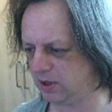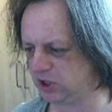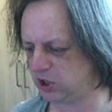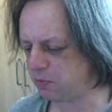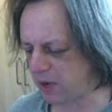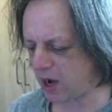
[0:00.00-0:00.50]

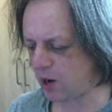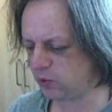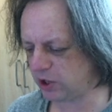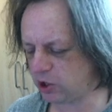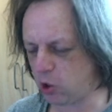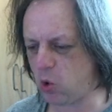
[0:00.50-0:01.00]
somehow
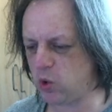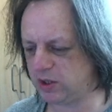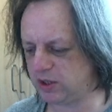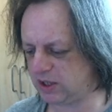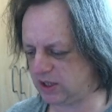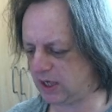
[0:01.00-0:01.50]
the
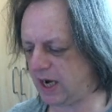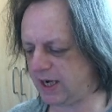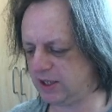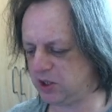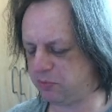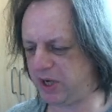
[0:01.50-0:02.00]
code that
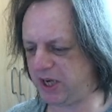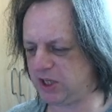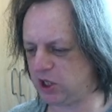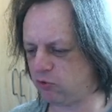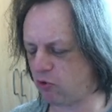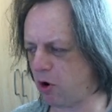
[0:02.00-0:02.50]
selects the
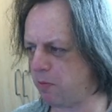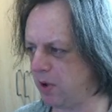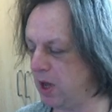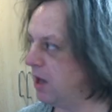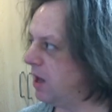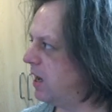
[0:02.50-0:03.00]
basic
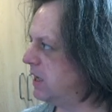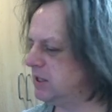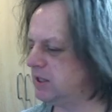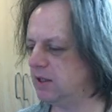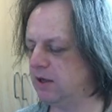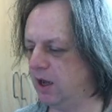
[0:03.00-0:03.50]
ROM
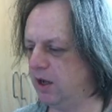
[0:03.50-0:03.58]
has